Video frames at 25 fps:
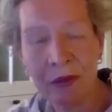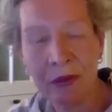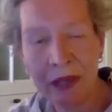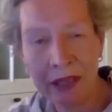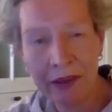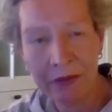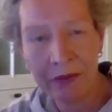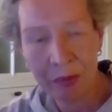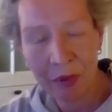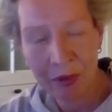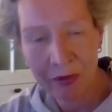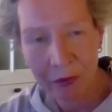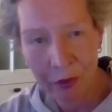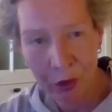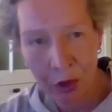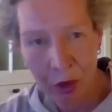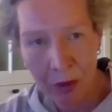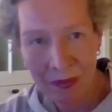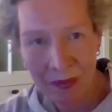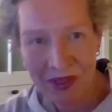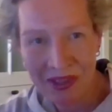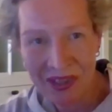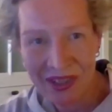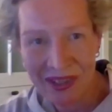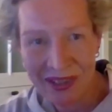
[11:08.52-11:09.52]
live
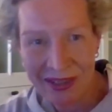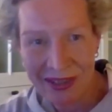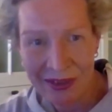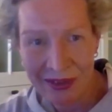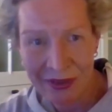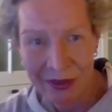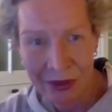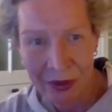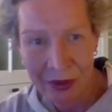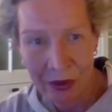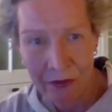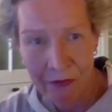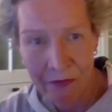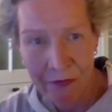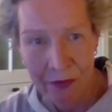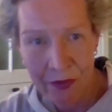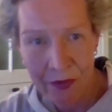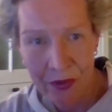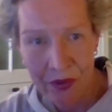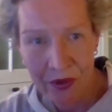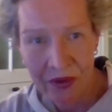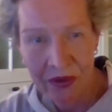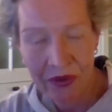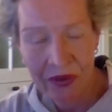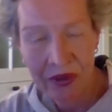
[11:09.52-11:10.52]
performances and so
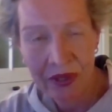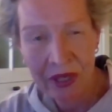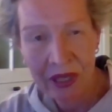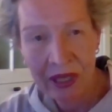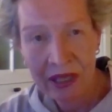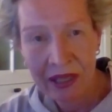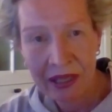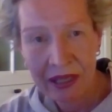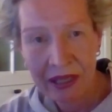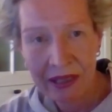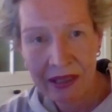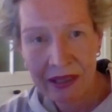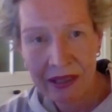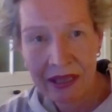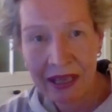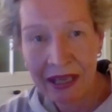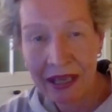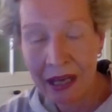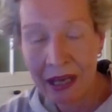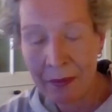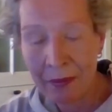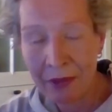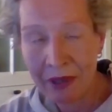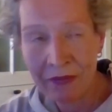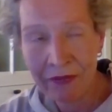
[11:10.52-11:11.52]
forth. That,
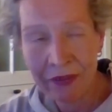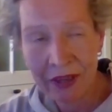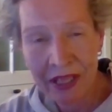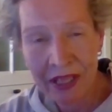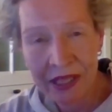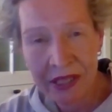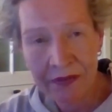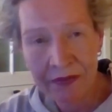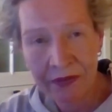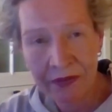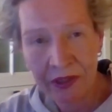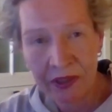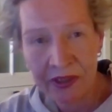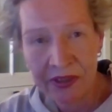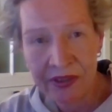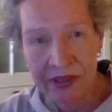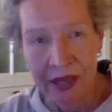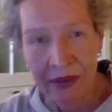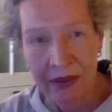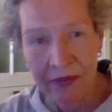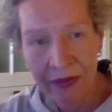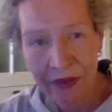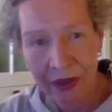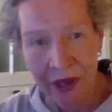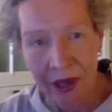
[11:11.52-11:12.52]
I mean, festivals
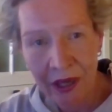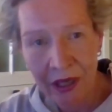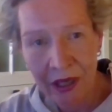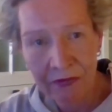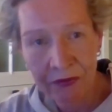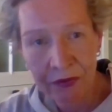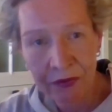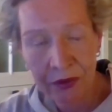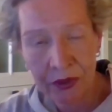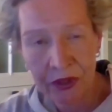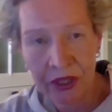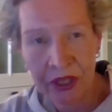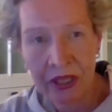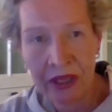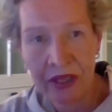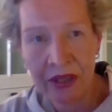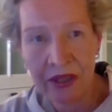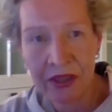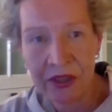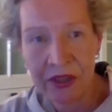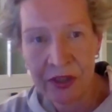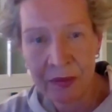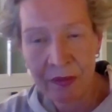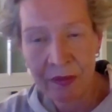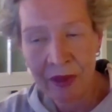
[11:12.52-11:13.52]
have thought for
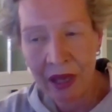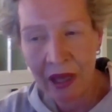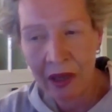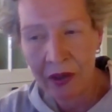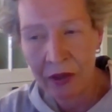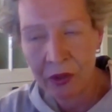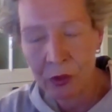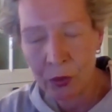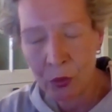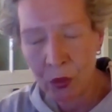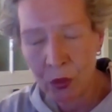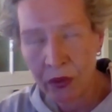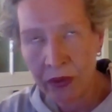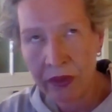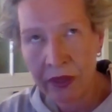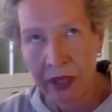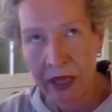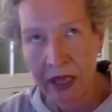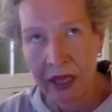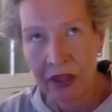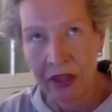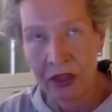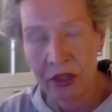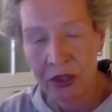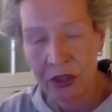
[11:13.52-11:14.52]
years about what
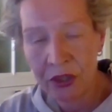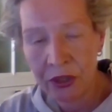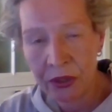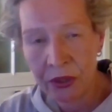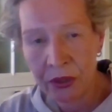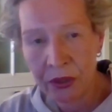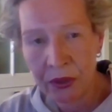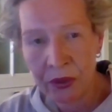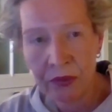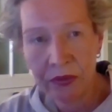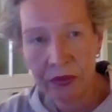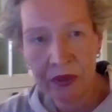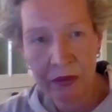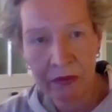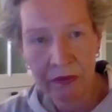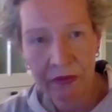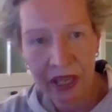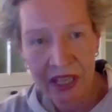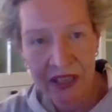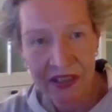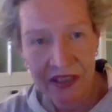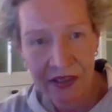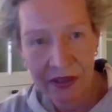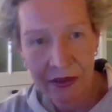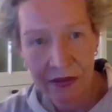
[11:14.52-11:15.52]
they could do the
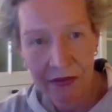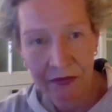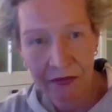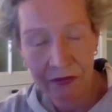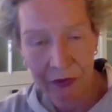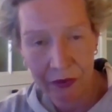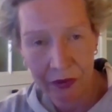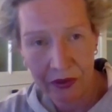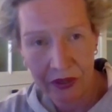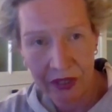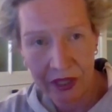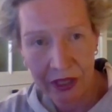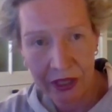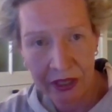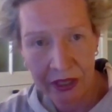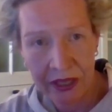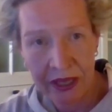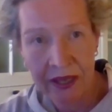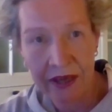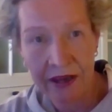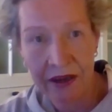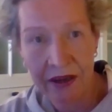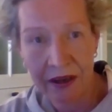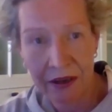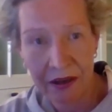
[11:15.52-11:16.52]
rest of the
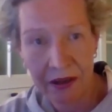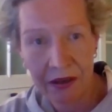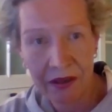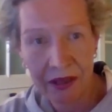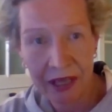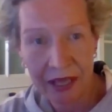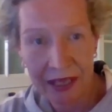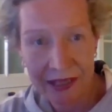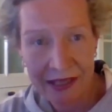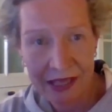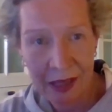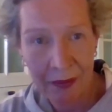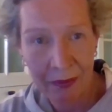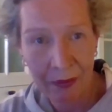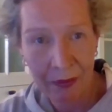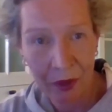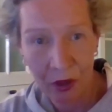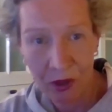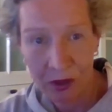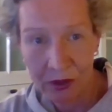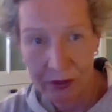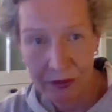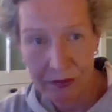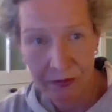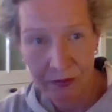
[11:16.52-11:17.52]
year, except
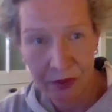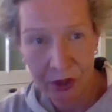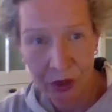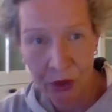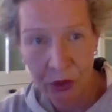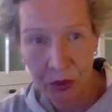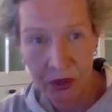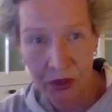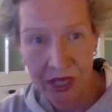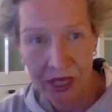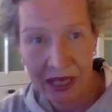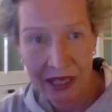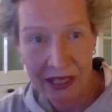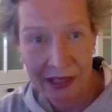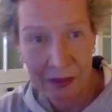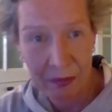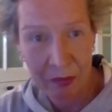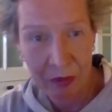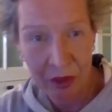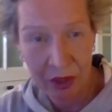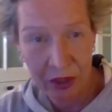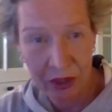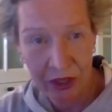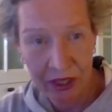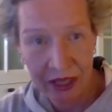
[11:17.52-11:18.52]
those 2 days
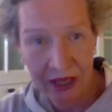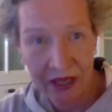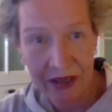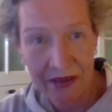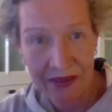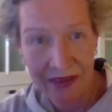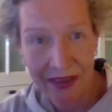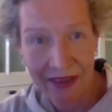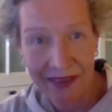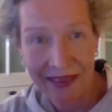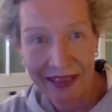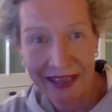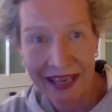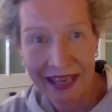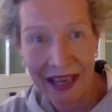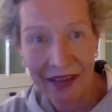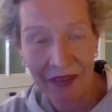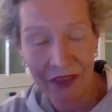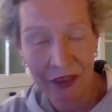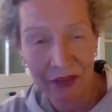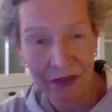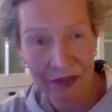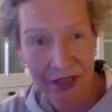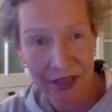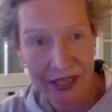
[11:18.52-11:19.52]
per year that they had
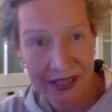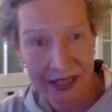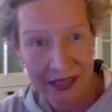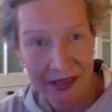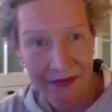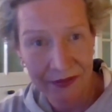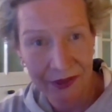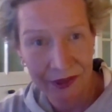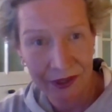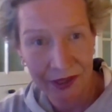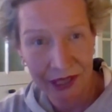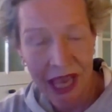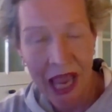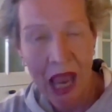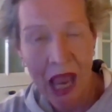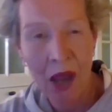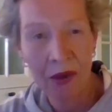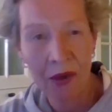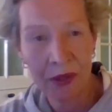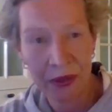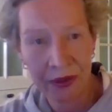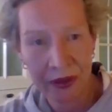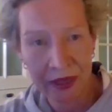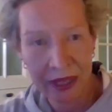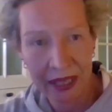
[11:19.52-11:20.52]
the festival. How
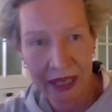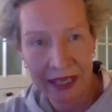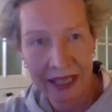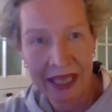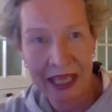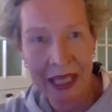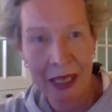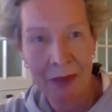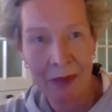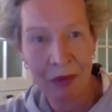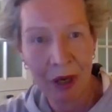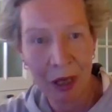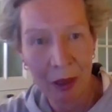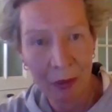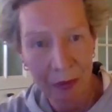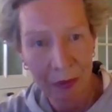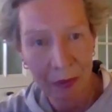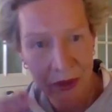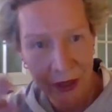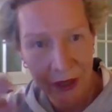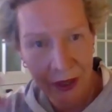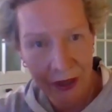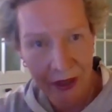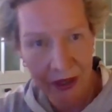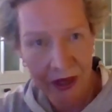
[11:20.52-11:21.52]
could they keep up
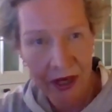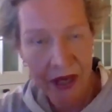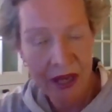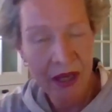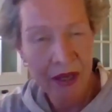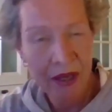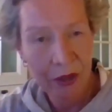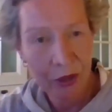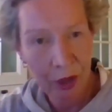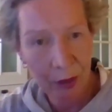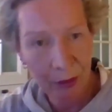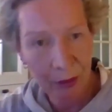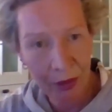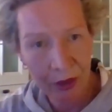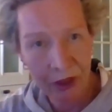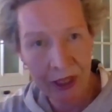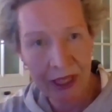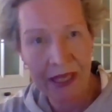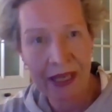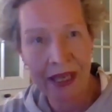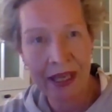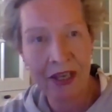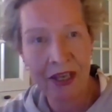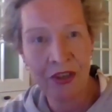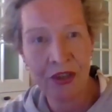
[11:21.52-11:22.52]
their
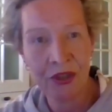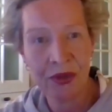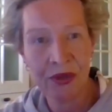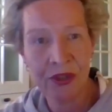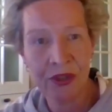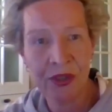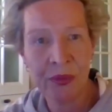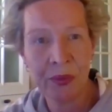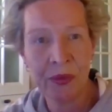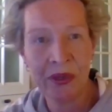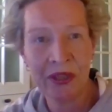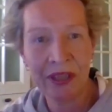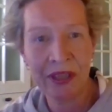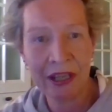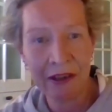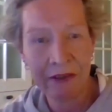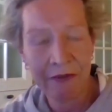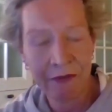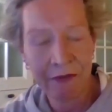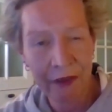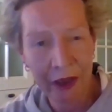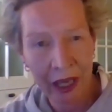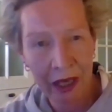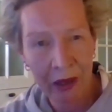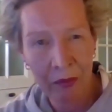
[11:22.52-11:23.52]
communications with their
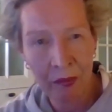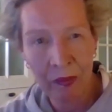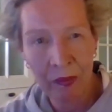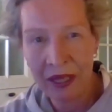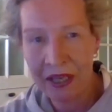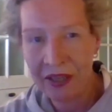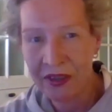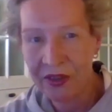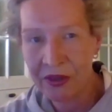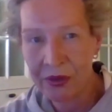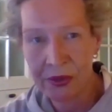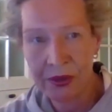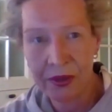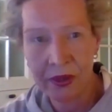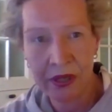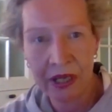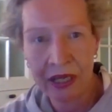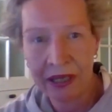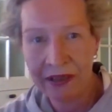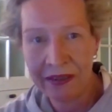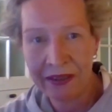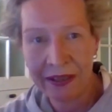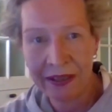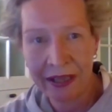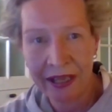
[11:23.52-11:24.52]
fan base or
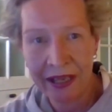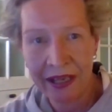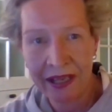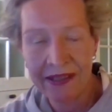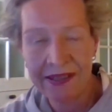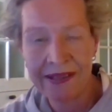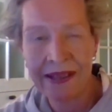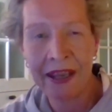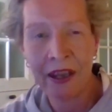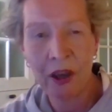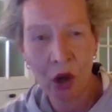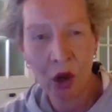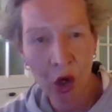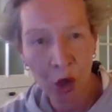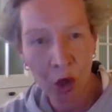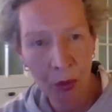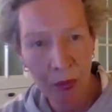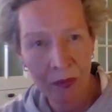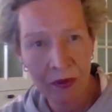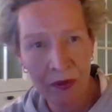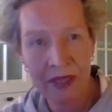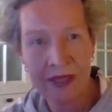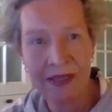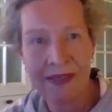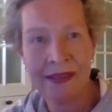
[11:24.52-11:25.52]
anything else? I hope
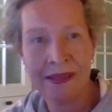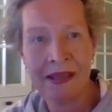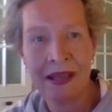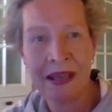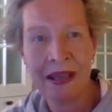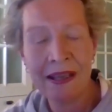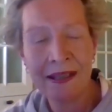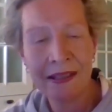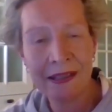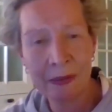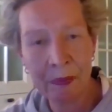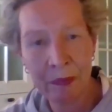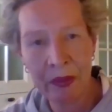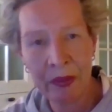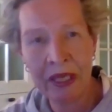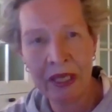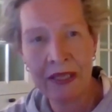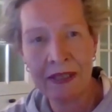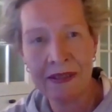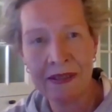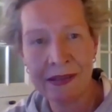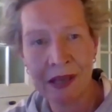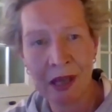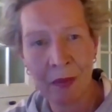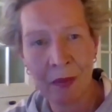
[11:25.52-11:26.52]
this
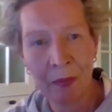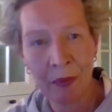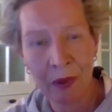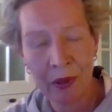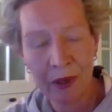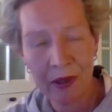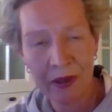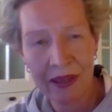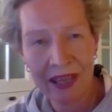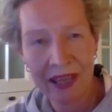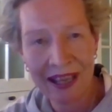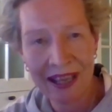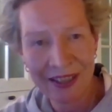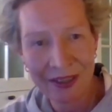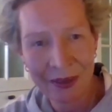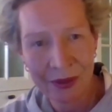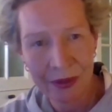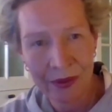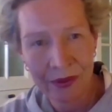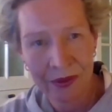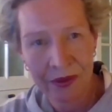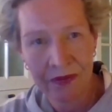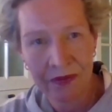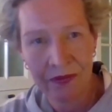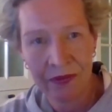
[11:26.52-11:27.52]
speeds up that
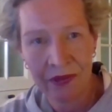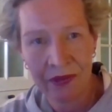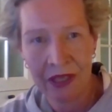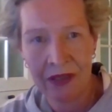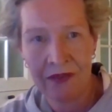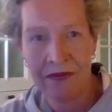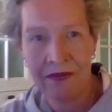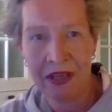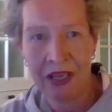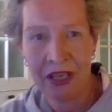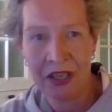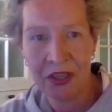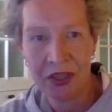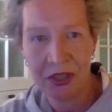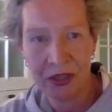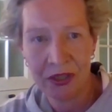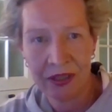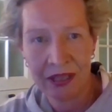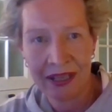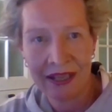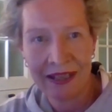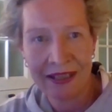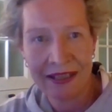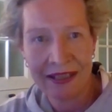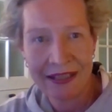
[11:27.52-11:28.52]
sort of
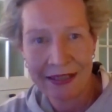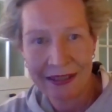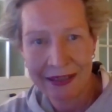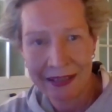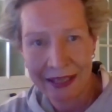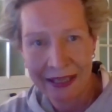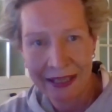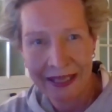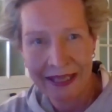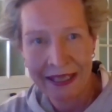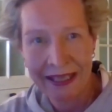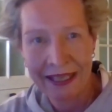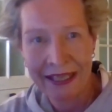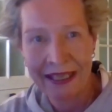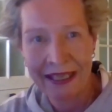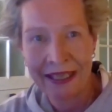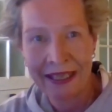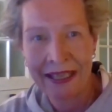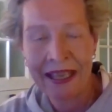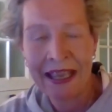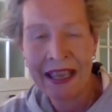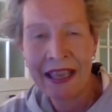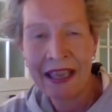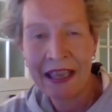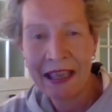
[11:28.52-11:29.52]
innovation and
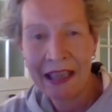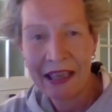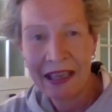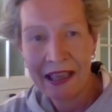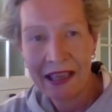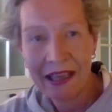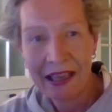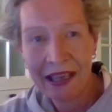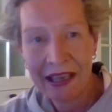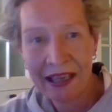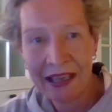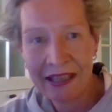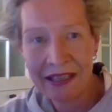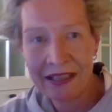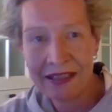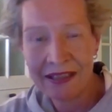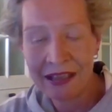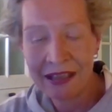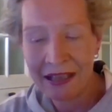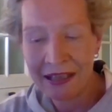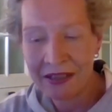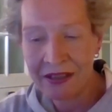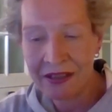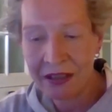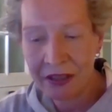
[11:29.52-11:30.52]
thinking. And
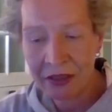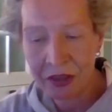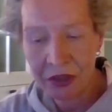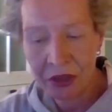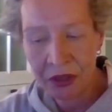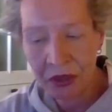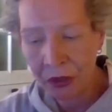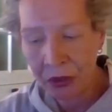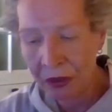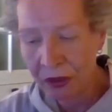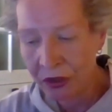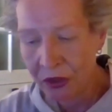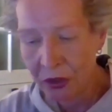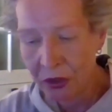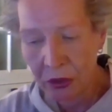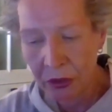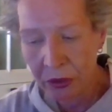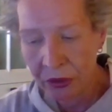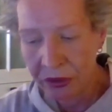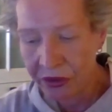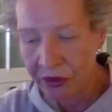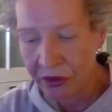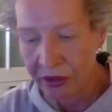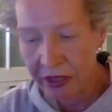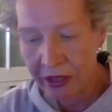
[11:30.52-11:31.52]
as digital
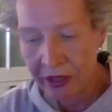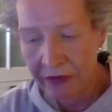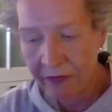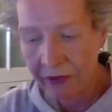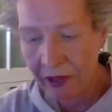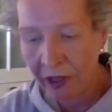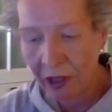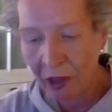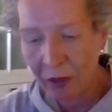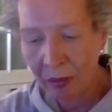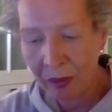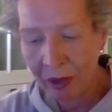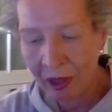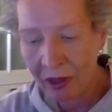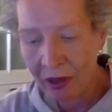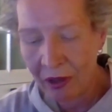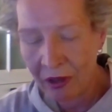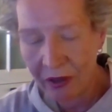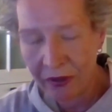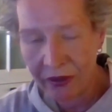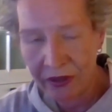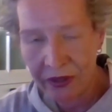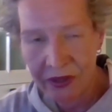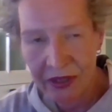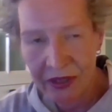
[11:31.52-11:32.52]
tools are developing
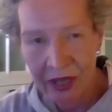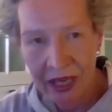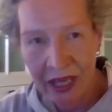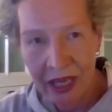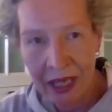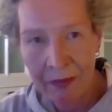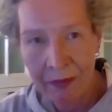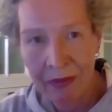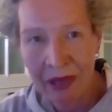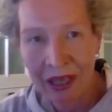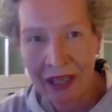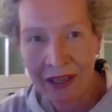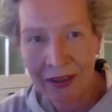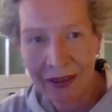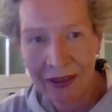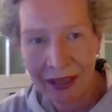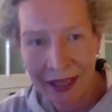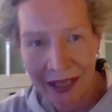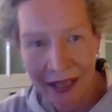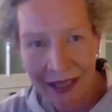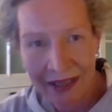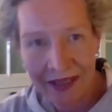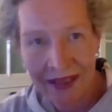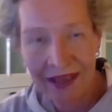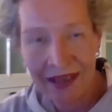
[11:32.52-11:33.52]
all the time, and
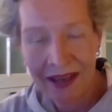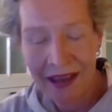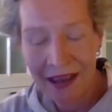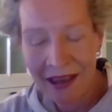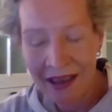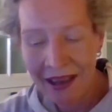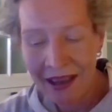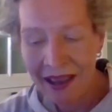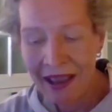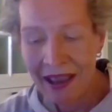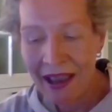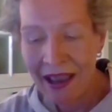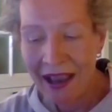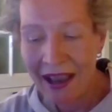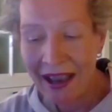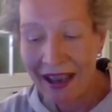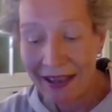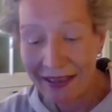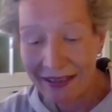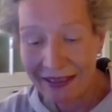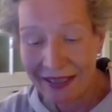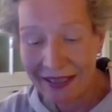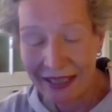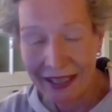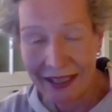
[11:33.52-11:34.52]
again, I
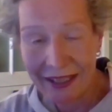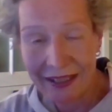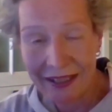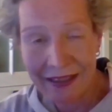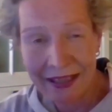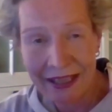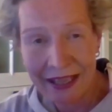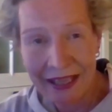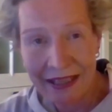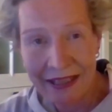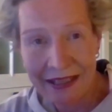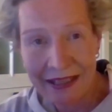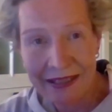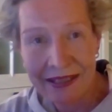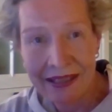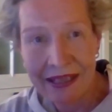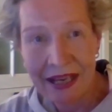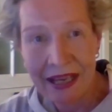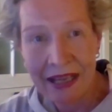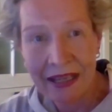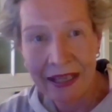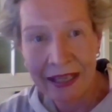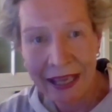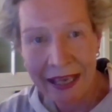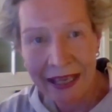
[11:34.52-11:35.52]
think that
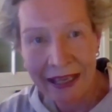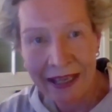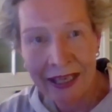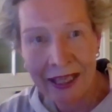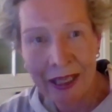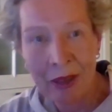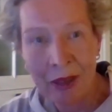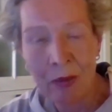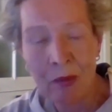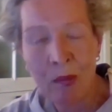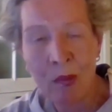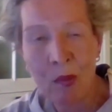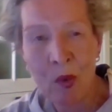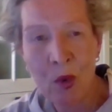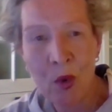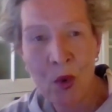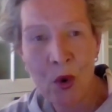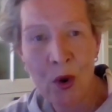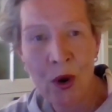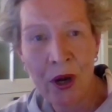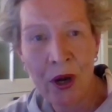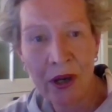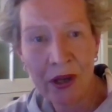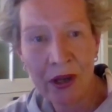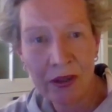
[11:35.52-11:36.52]
getting
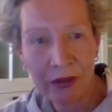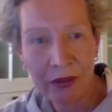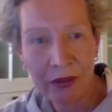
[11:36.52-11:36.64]
more